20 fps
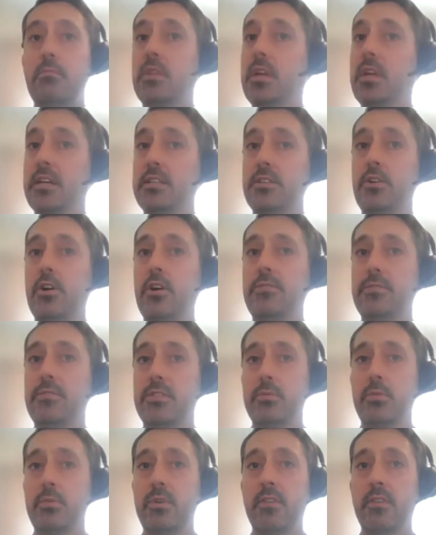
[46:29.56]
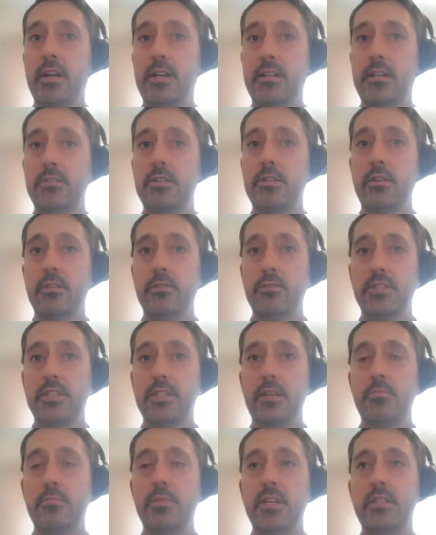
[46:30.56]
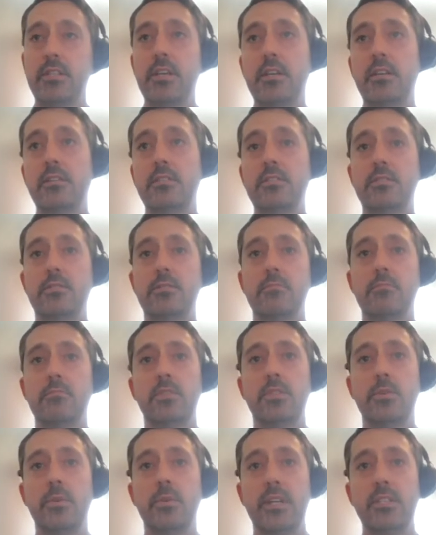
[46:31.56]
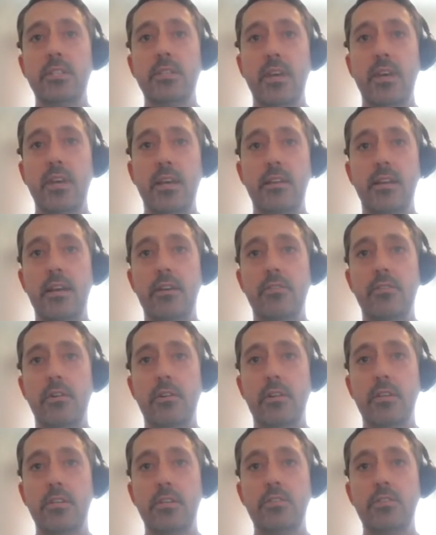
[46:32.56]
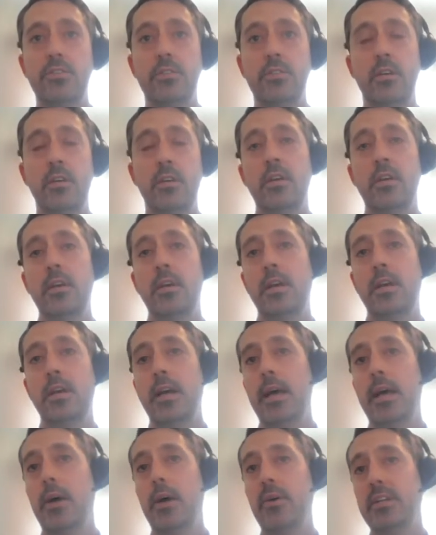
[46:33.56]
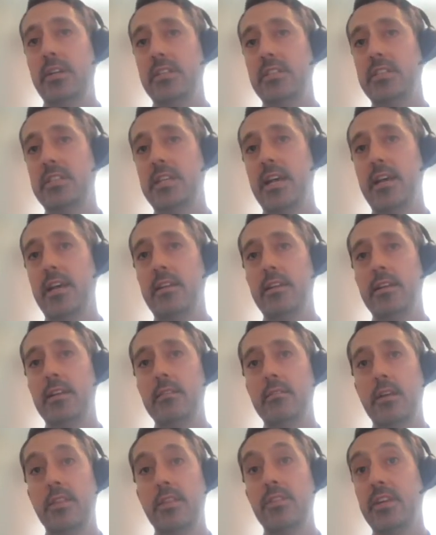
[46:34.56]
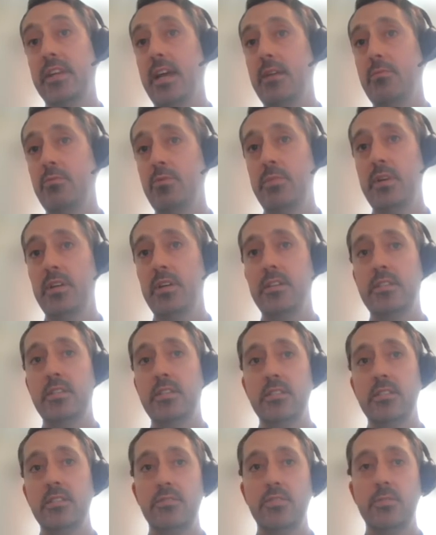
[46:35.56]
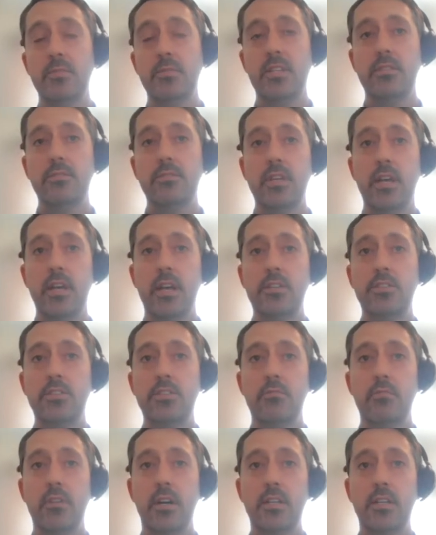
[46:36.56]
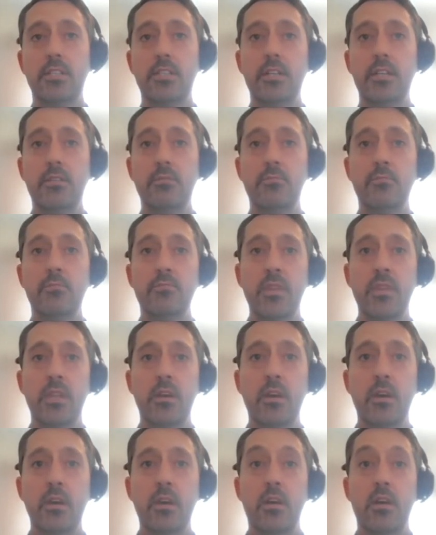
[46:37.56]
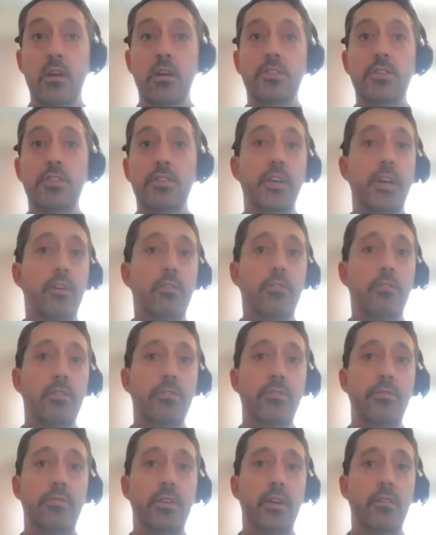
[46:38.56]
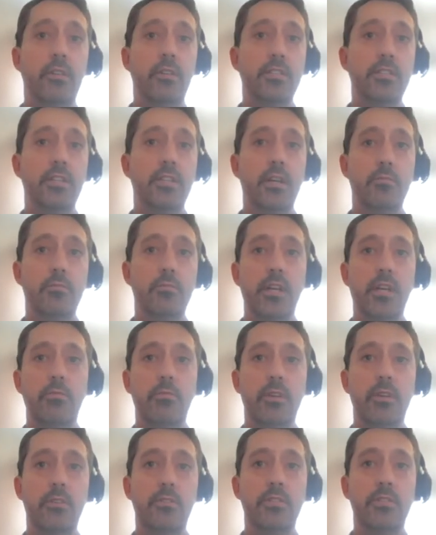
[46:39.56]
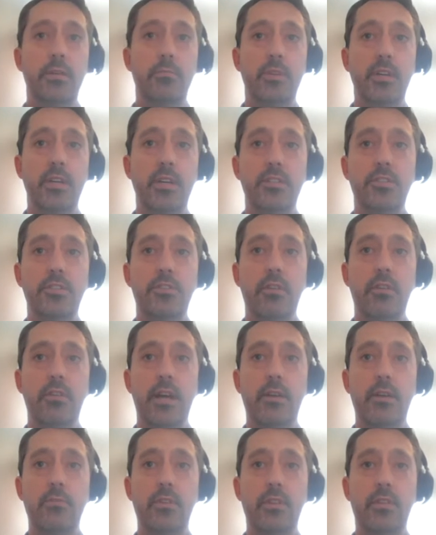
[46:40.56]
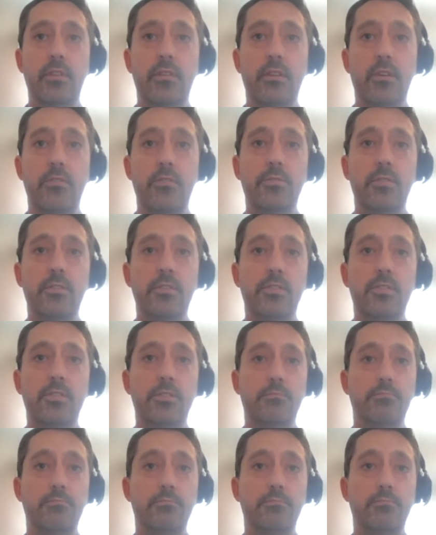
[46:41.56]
As an office, we run internal CPDs to expand our knowledge, our understanding and the capabilities of specification writing, and to share across the various teams how we use NBS Create within the office.